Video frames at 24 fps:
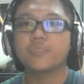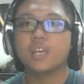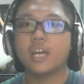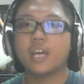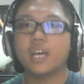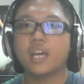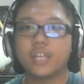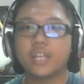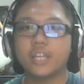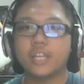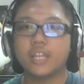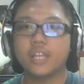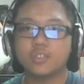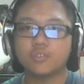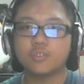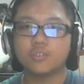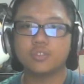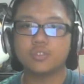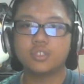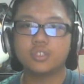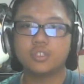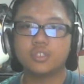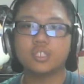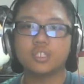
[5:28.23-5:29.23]
and then you
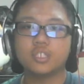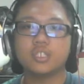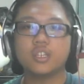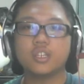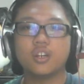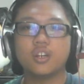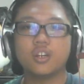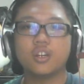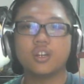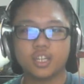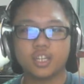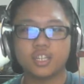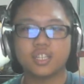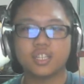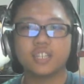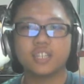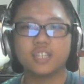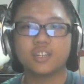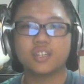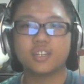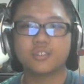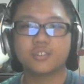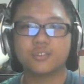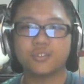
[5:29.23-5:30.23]
could see, okay,
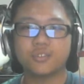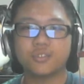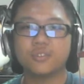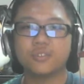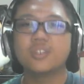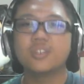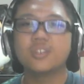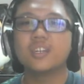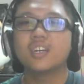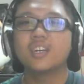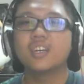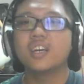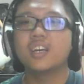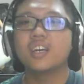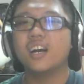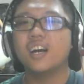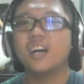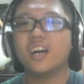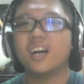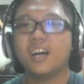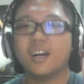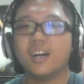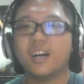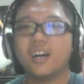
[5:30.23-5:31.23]
that's Aku.
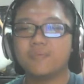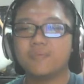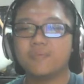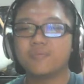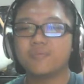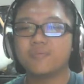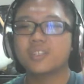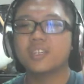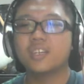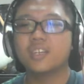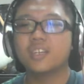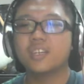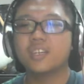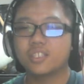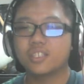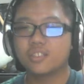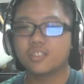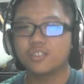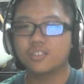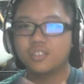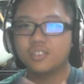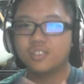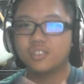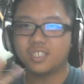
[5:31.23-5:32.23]
And you
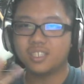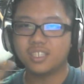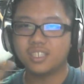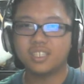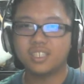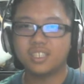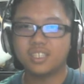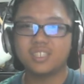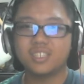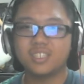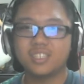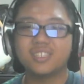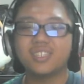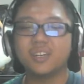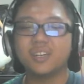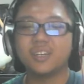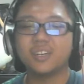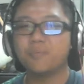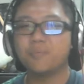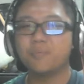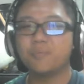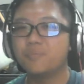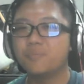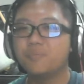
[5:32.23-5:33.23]
could see
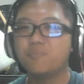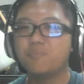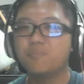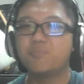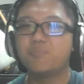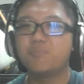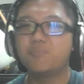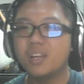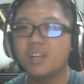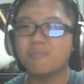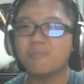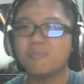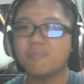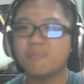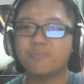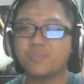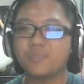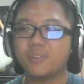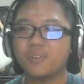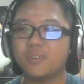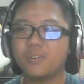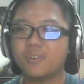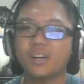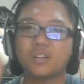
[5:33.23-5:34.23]
the blimp
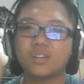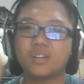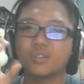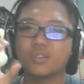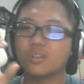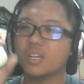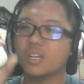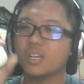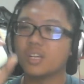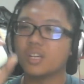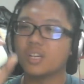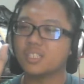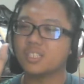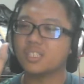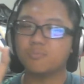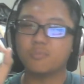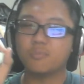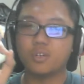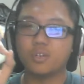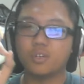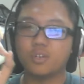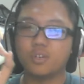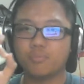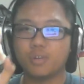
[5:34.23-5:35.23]
of Aku, like a
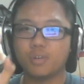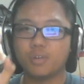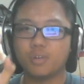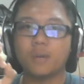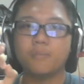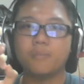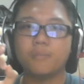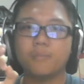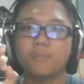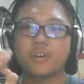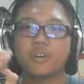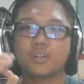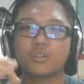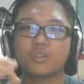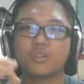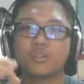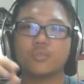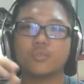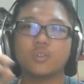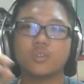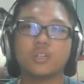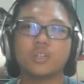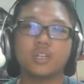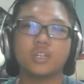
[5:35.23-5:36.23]
small blob of
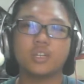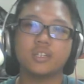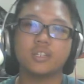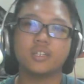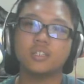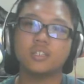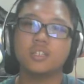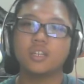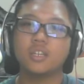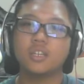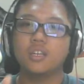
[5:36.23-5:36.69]
Aku, and then